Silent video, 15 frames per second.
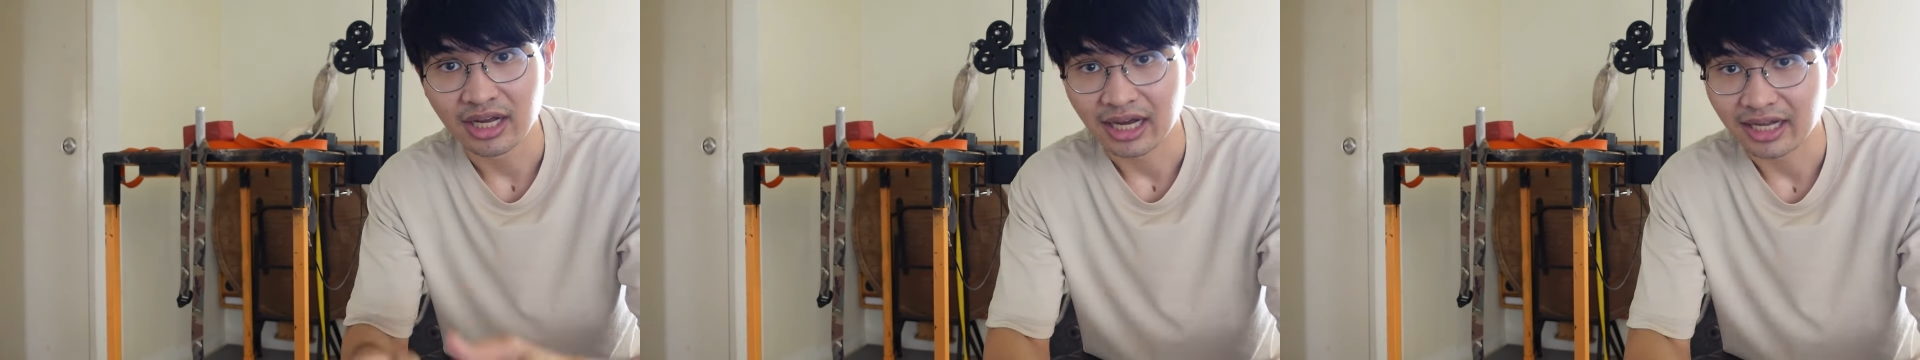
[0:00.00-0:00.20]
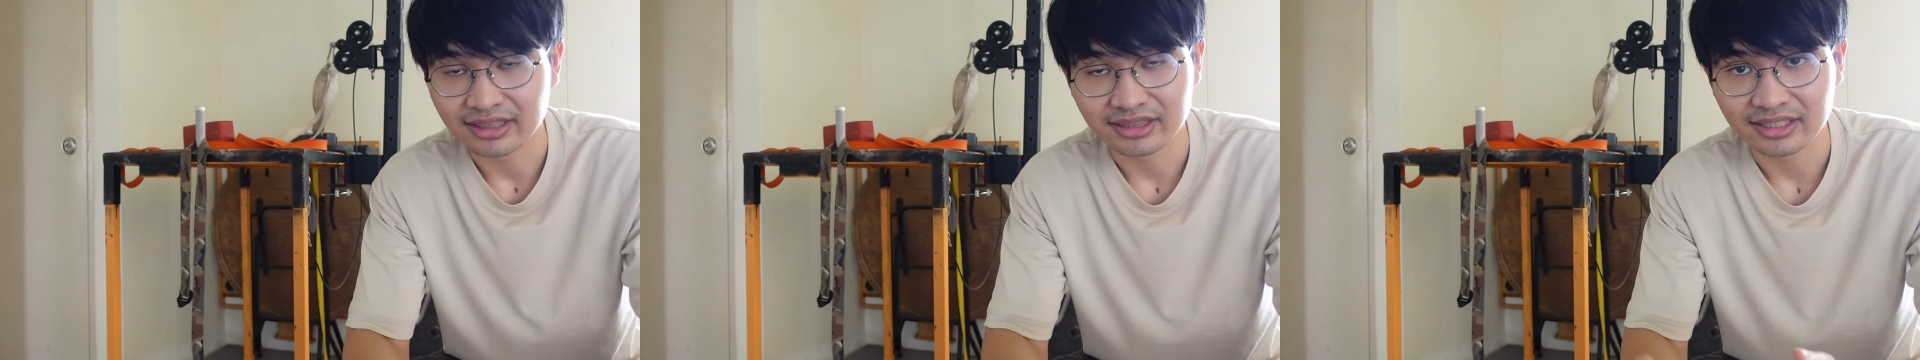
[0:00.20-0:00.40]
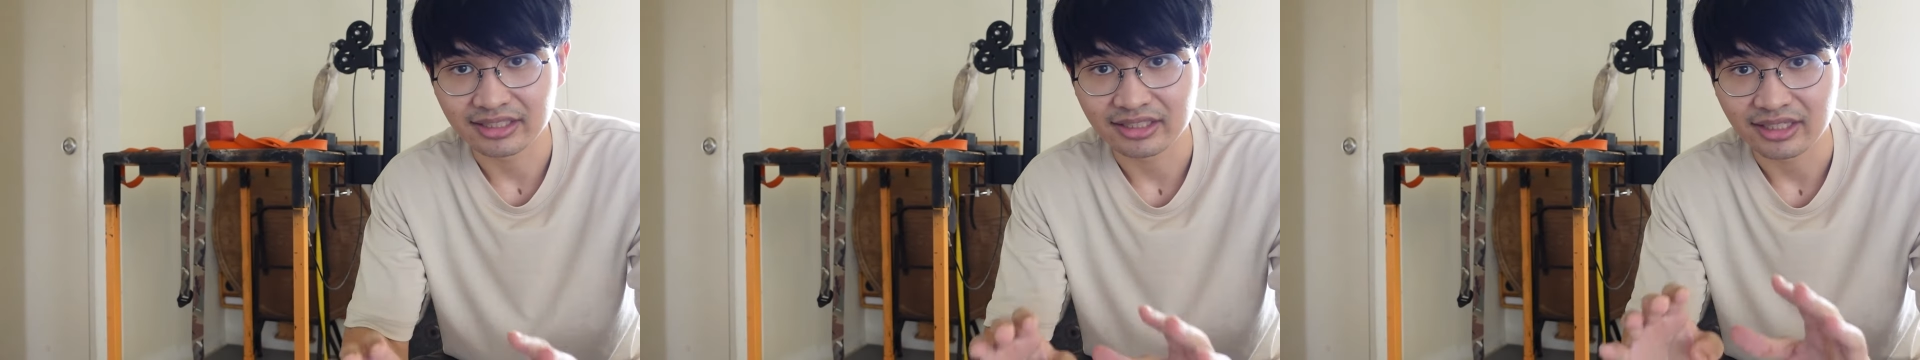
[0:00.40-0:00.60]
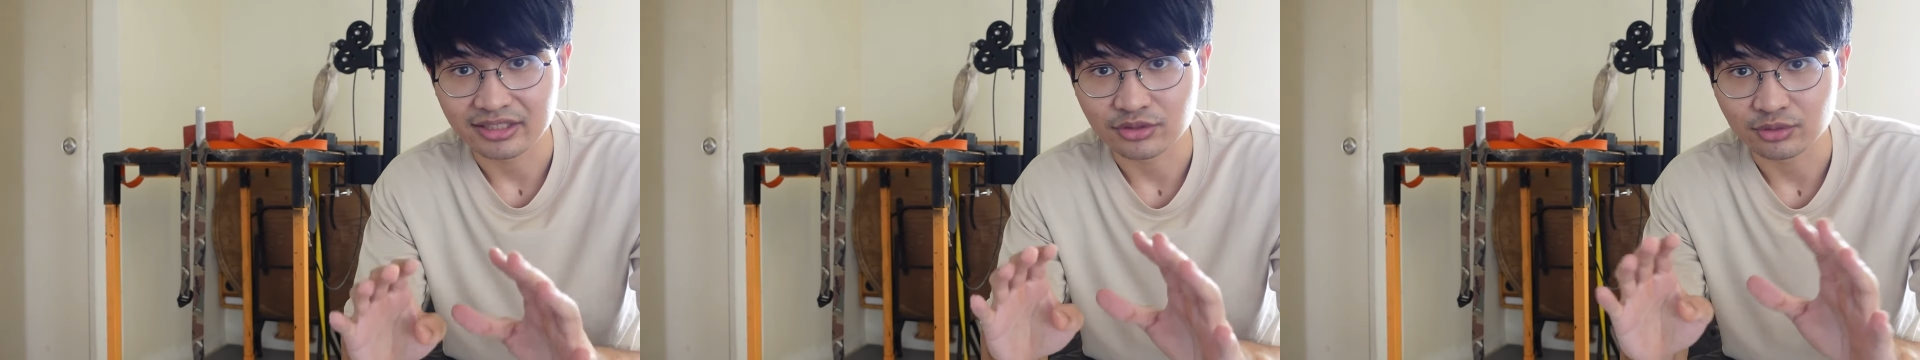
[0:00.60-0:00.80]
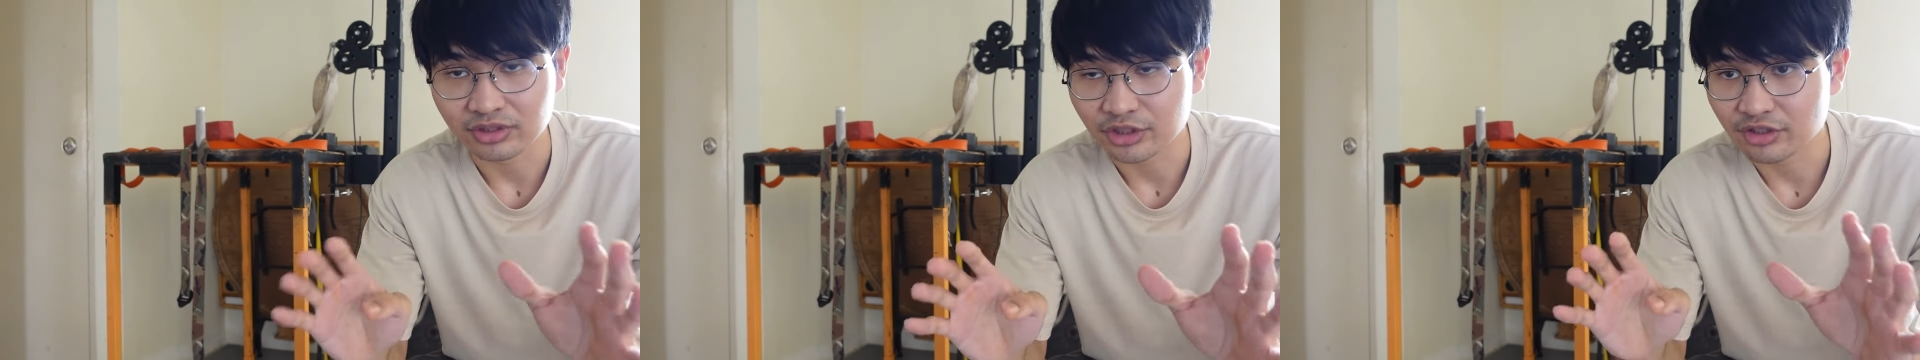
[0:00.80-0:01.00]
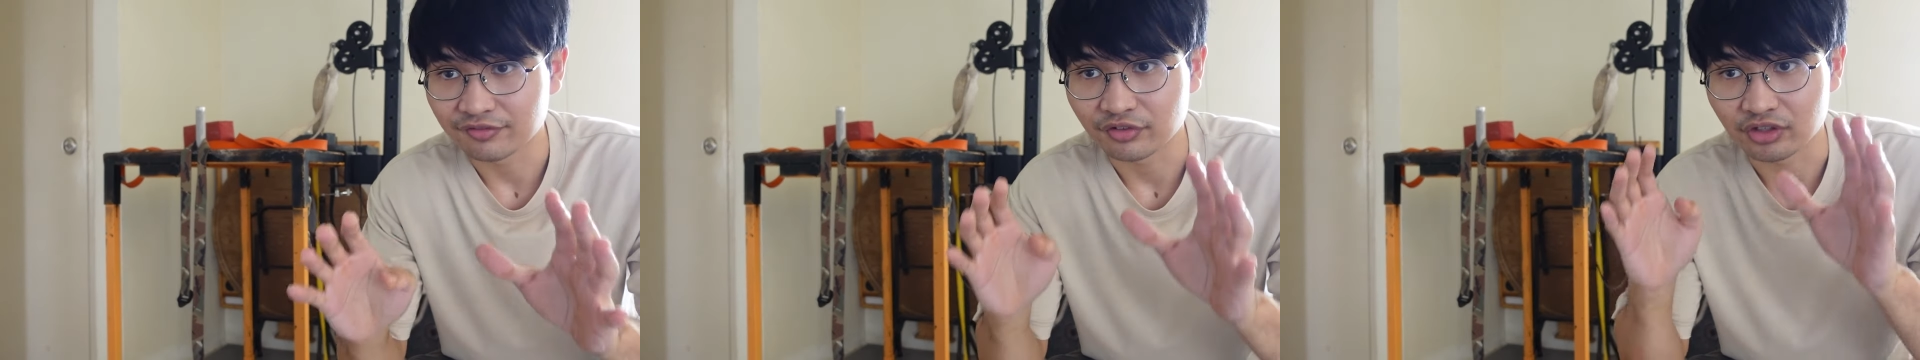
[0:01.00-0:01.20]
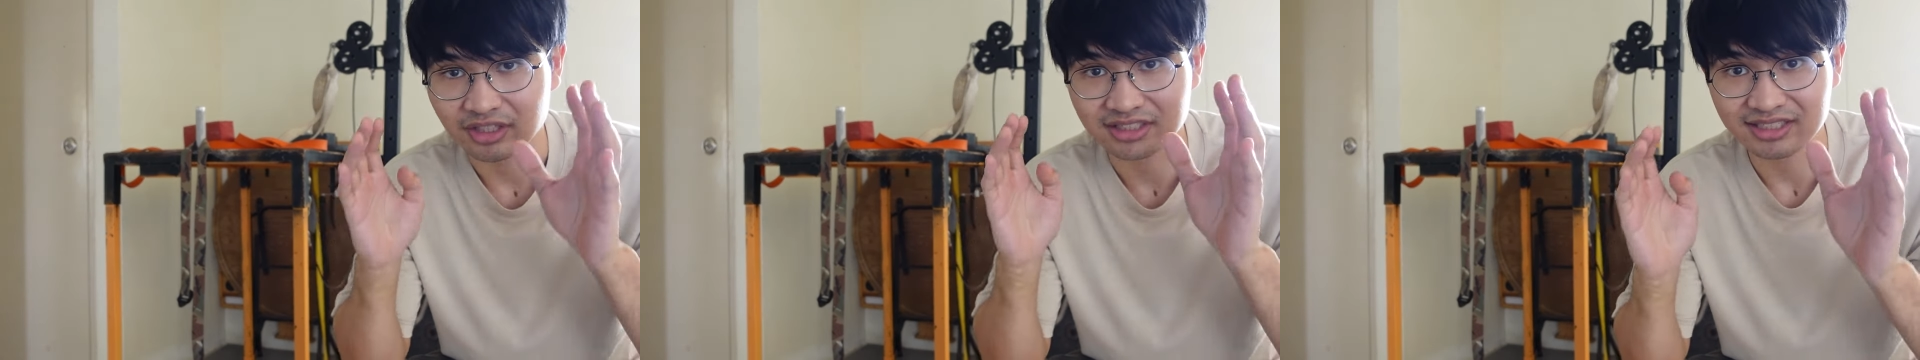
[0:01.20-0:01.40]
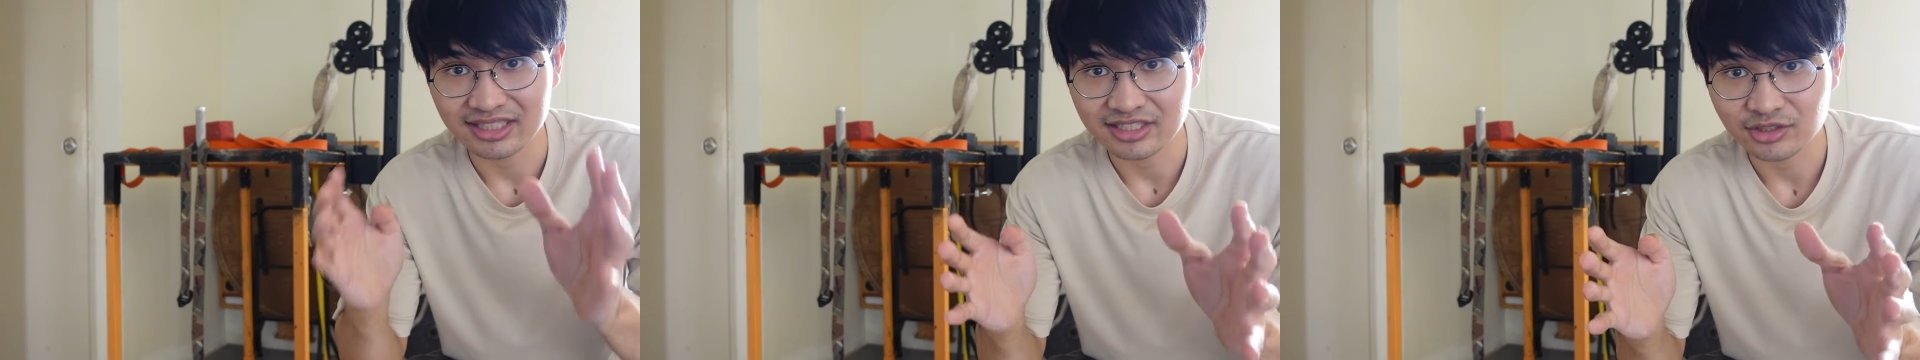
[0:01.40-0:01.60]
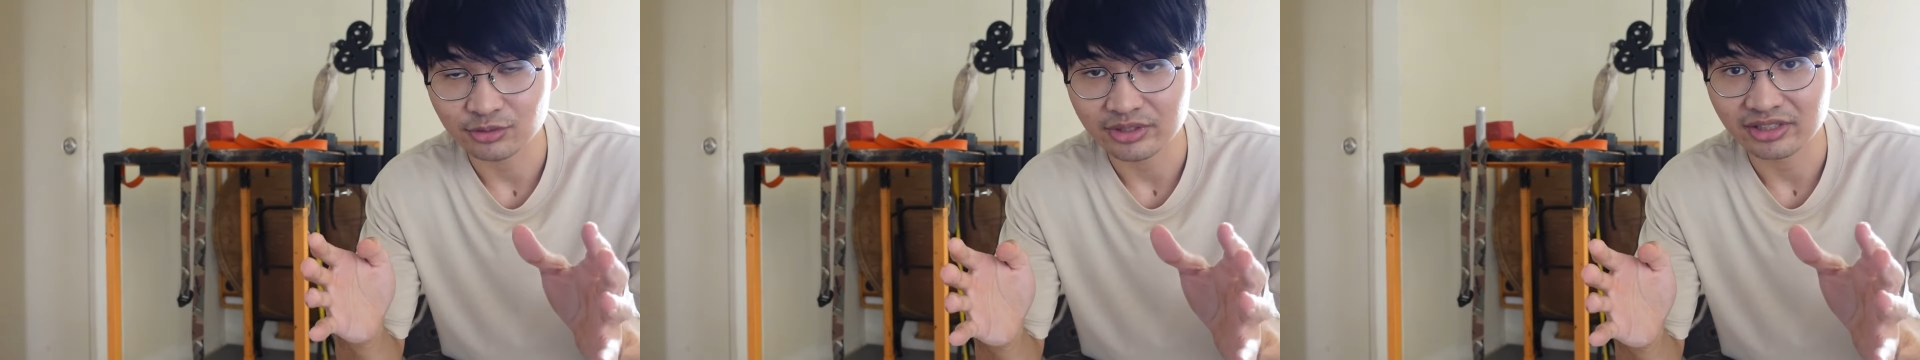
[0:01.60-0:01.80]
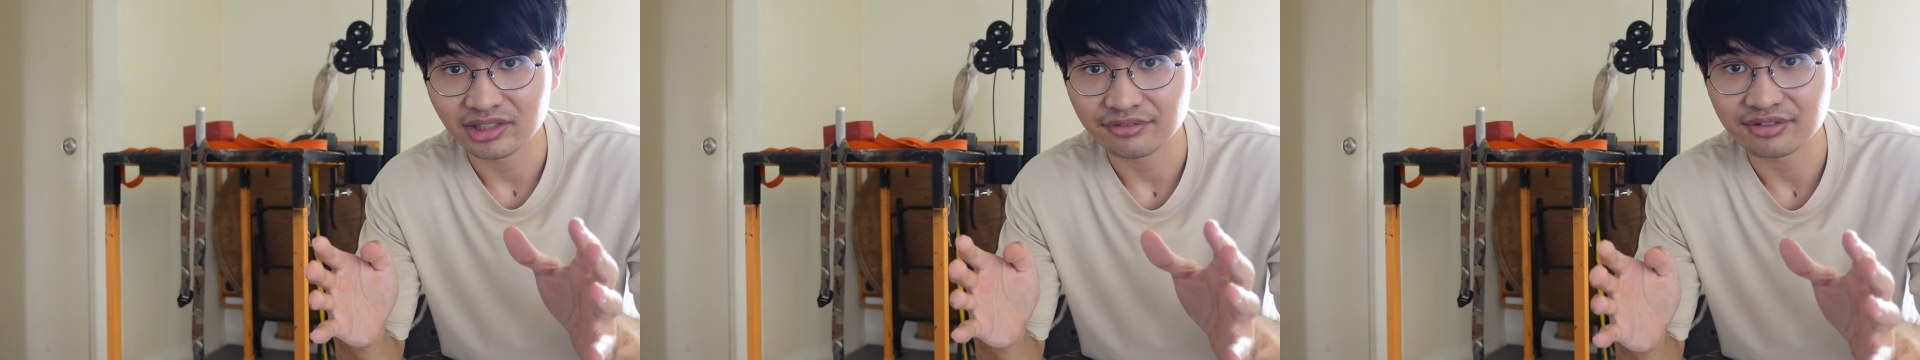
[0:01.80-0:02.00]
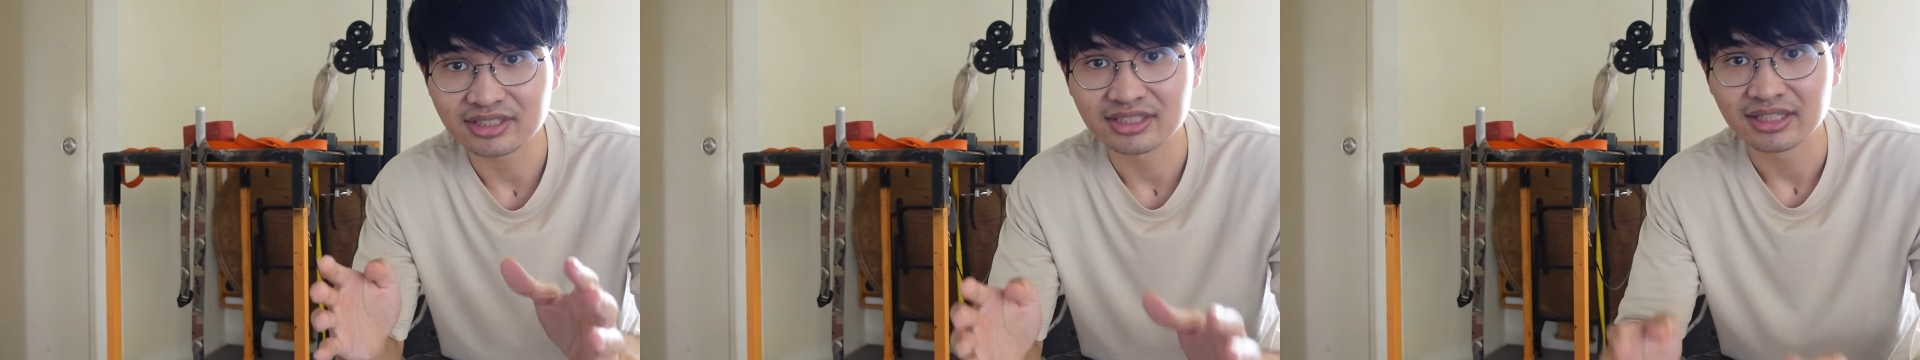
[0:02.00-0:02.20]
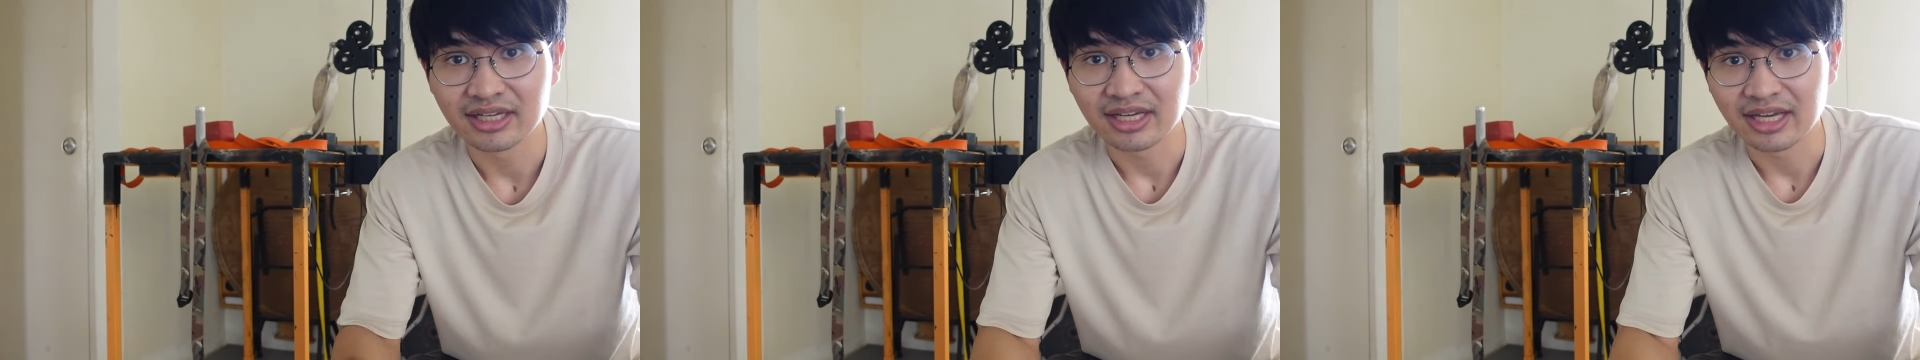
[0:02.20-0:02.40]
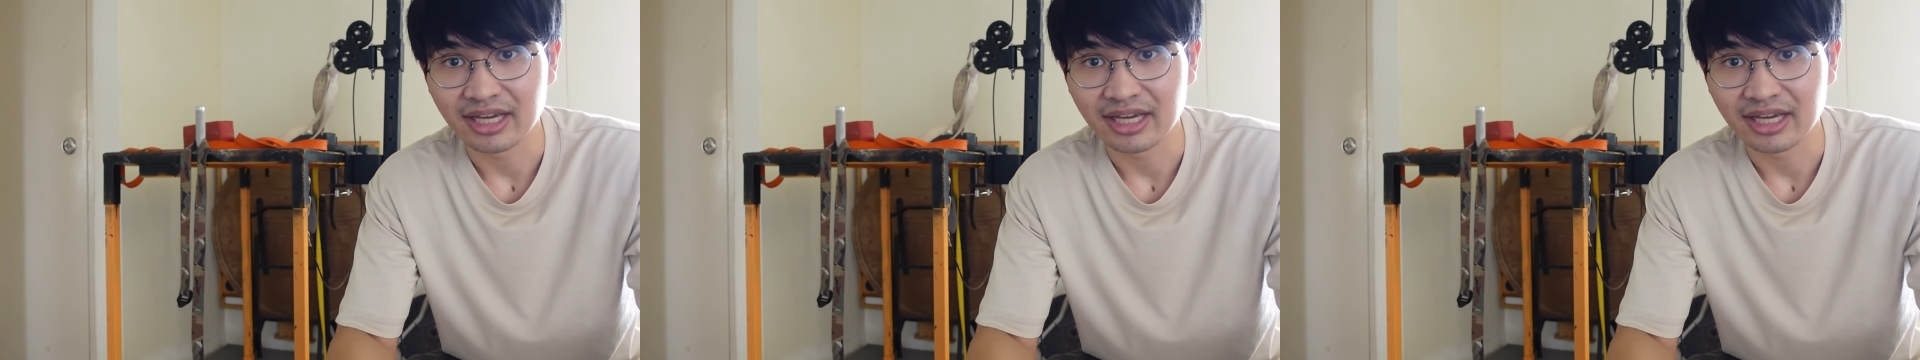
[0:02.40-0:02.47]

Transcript: I think it's really good for accessory lifts,